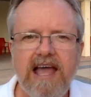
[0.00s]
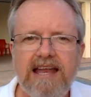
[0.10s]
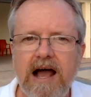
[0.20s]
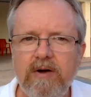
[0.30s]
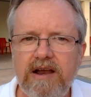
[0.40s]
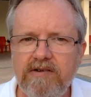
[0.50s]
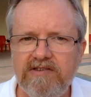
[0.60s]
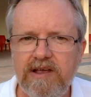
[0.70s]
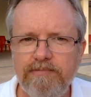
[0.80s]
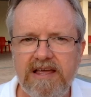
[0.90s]
Now, here's
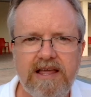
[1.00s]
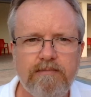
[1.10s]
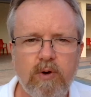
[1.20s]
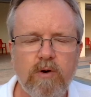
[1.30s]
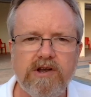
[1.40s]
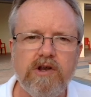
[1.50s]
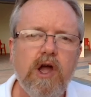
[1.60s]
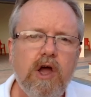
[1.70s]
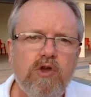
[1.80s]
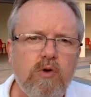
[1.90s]
something important.
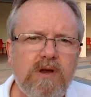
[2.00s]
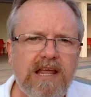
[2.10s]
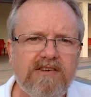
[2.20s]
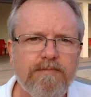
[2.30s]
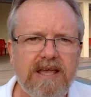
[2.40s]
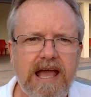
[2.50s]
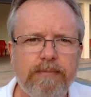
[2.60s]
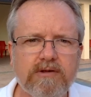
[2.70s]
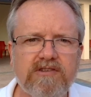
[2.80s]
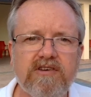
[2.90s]
You need to be
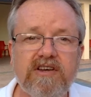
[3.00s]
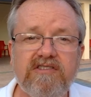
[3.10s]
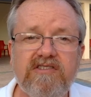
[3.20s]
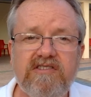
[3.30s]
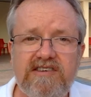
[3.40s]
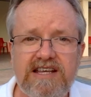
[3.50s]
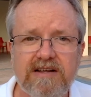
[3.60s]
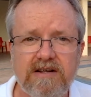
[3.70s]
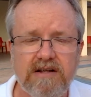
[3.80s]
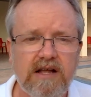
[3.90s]
able to
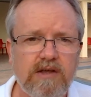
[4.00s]
distill